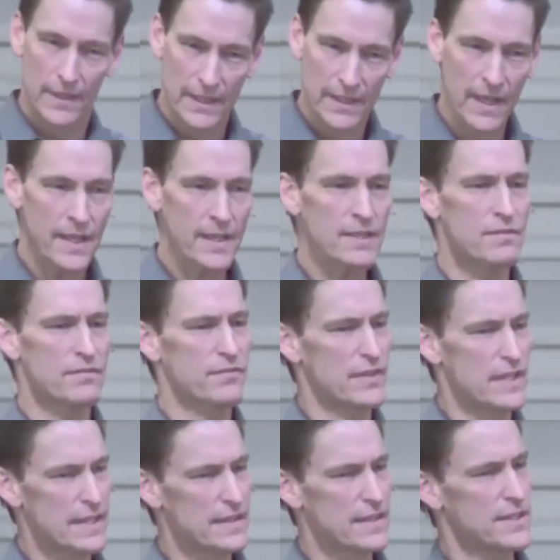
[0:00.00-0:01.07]
kind of
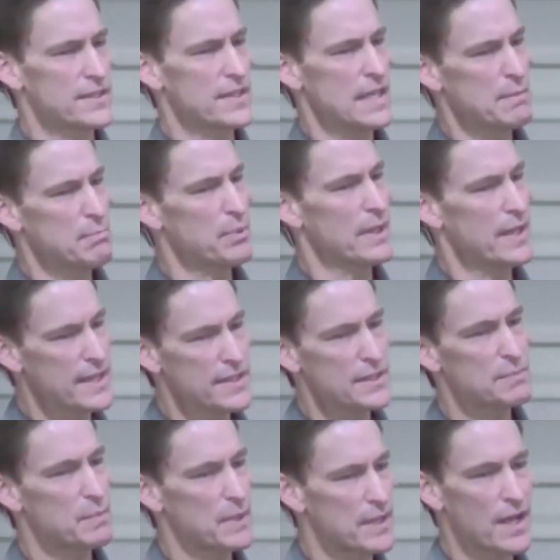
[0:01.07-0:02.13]
in the same place,
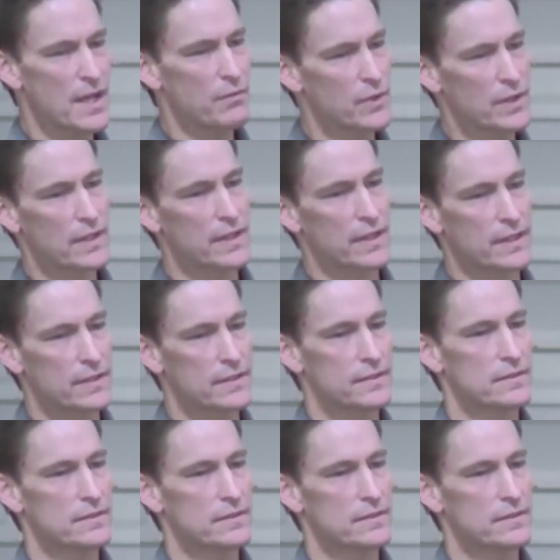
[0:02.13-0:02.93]
but not really.